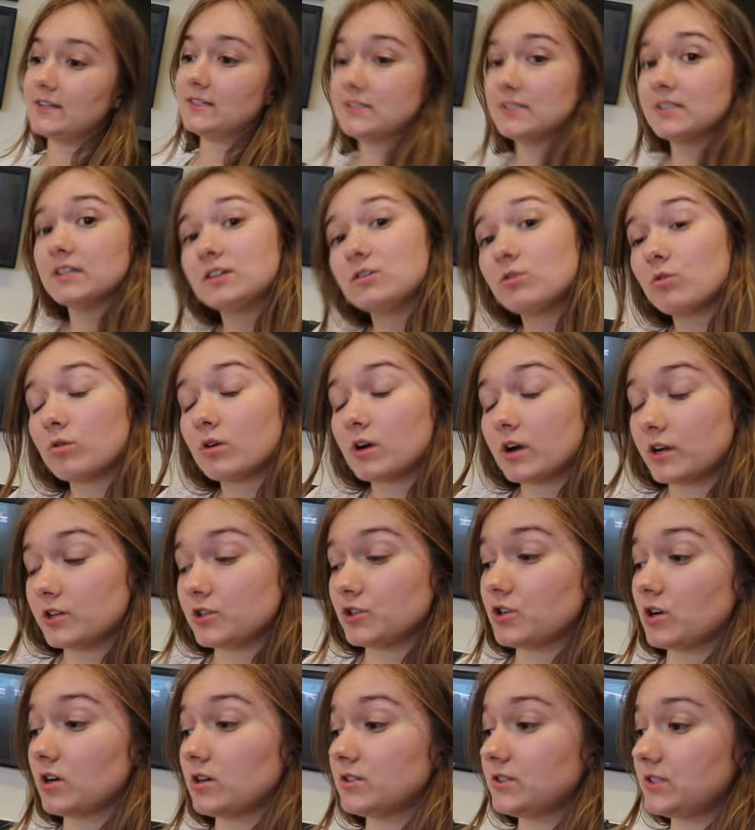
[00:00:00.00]
sick or
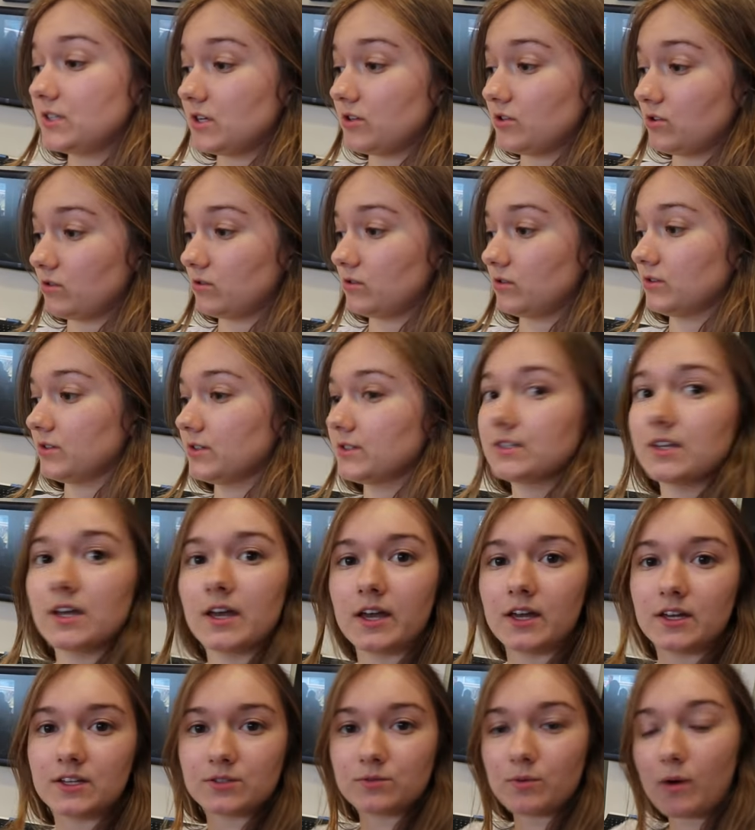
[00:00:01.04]
injured sea turtles is
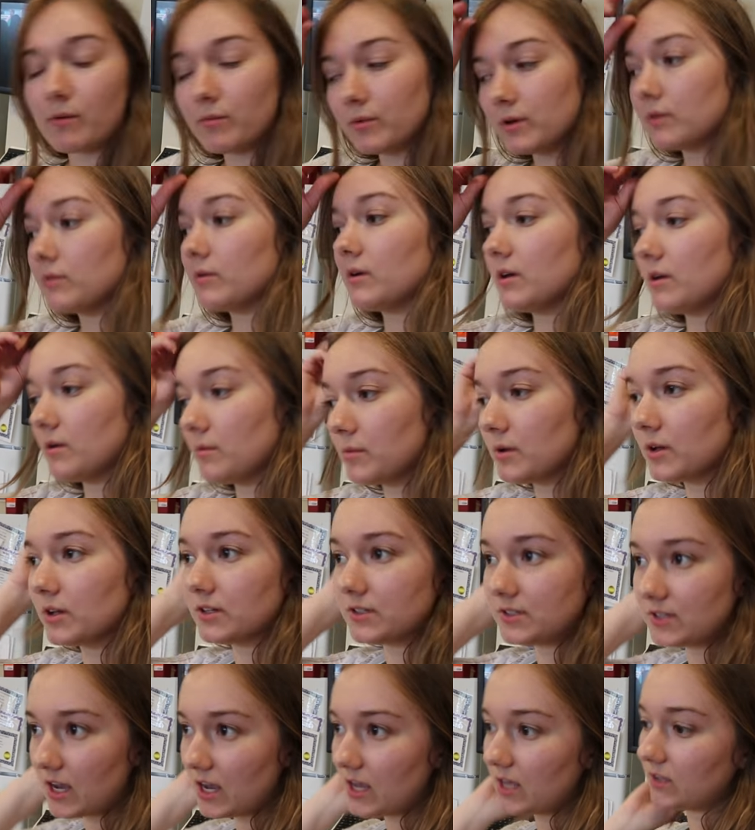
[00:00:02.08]
okay. what we
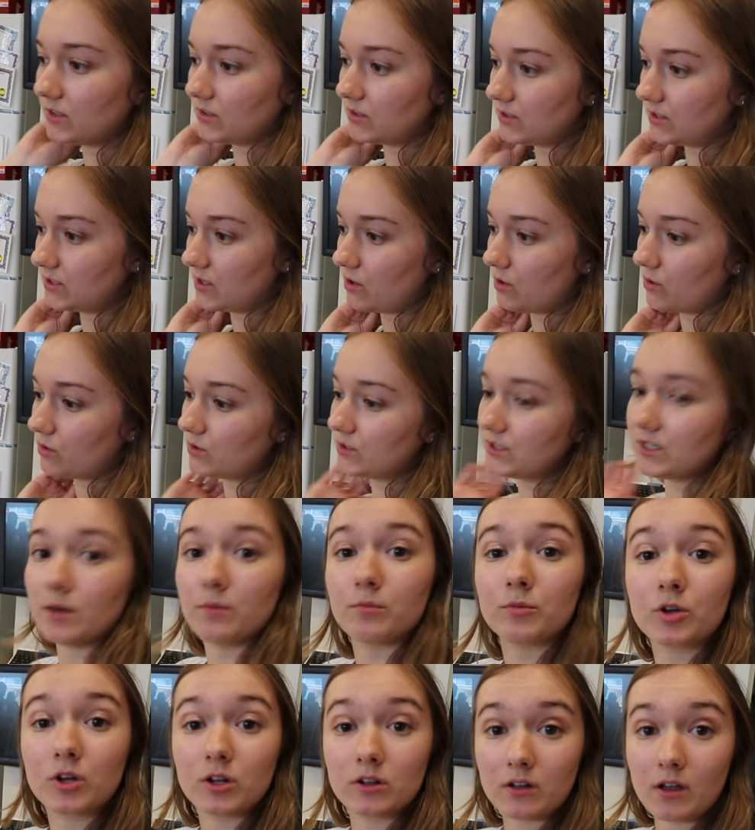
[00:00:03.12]
rehabilitate. So
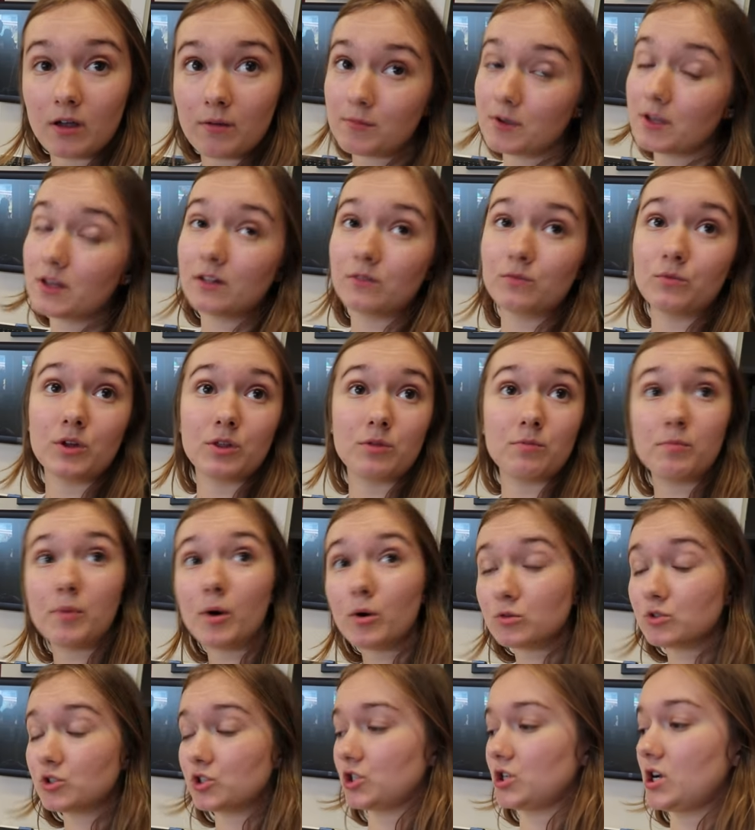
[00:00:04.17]
some could come in with
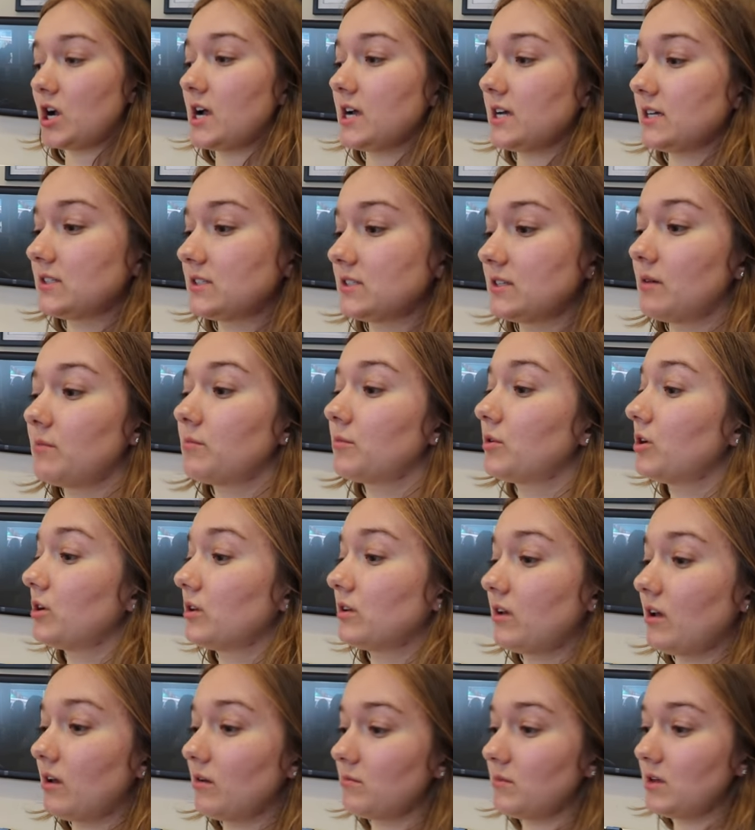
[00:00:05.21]
boat strikes, some
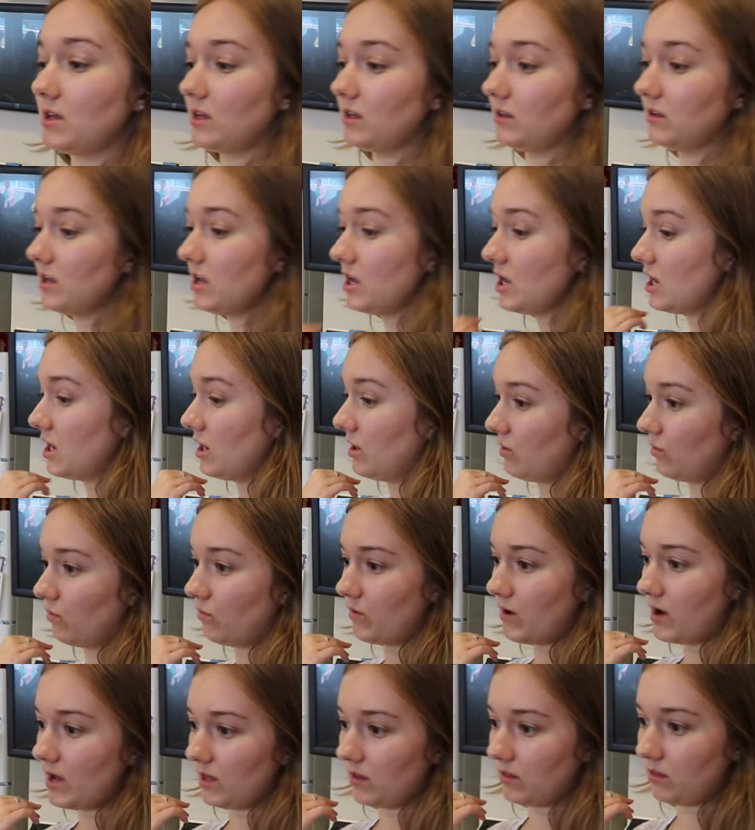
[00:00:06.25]
could come in
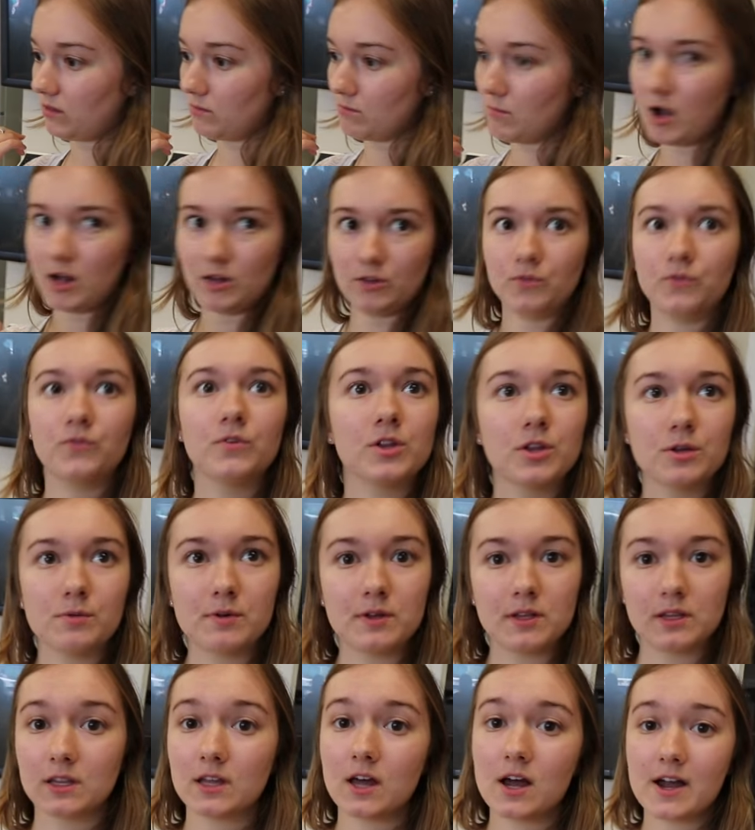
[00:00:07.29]
with
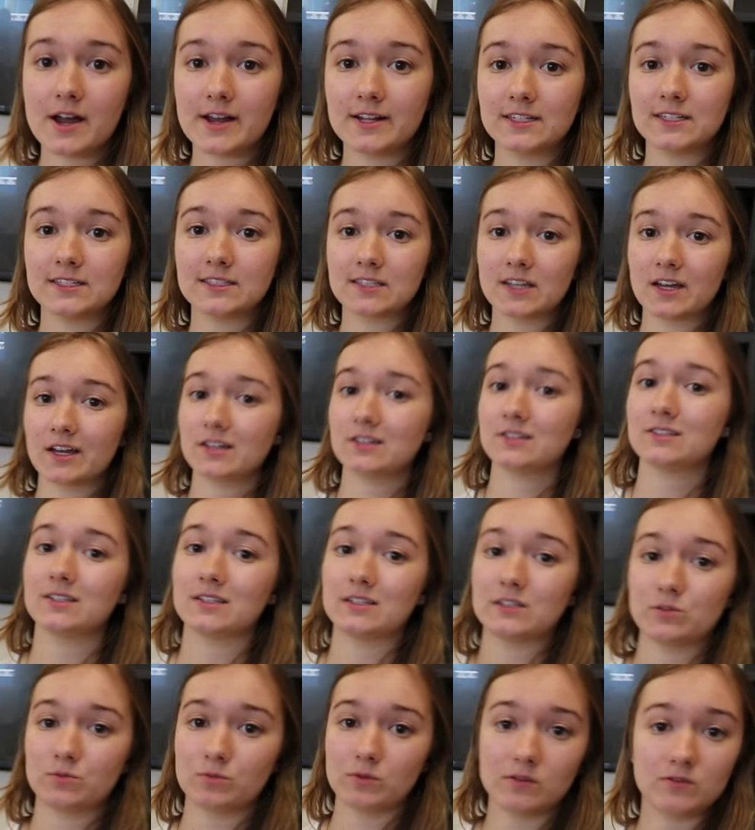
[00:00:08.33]
monofilament line inside
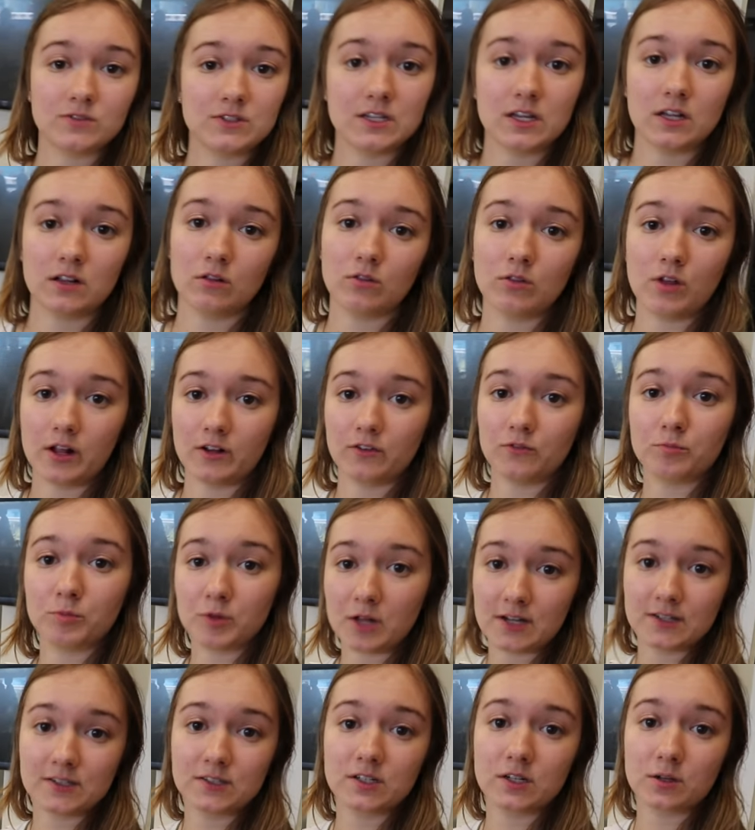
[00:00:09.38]
since we've seen a lot of
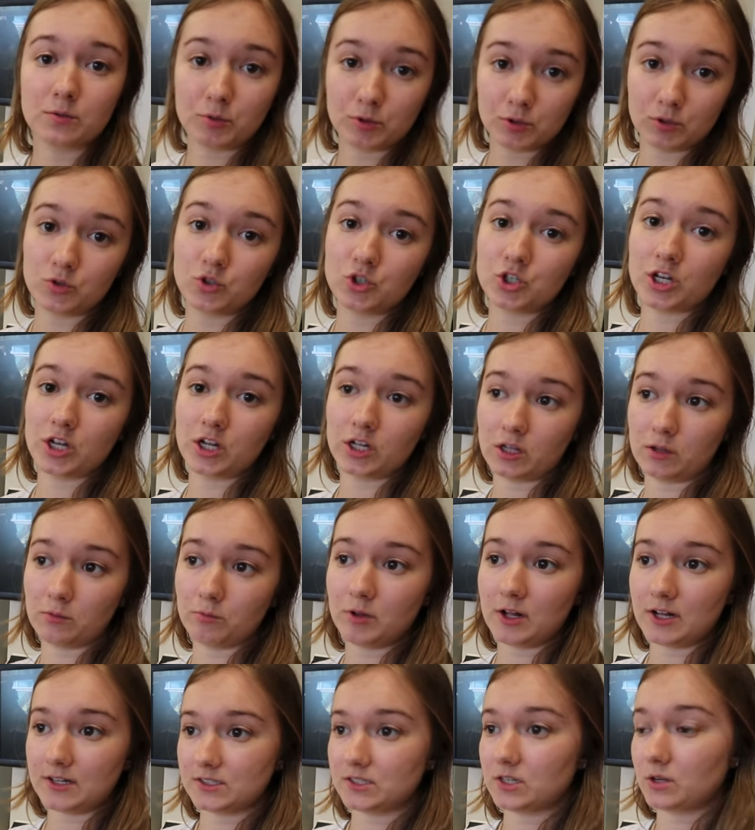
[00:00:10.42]
plastic pollution and
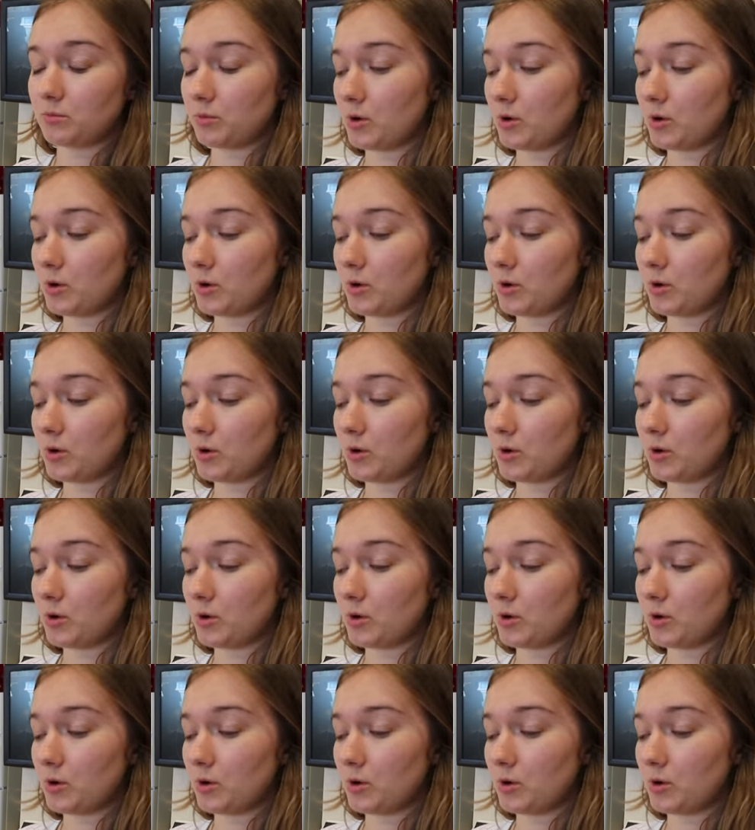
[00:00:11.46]
plastic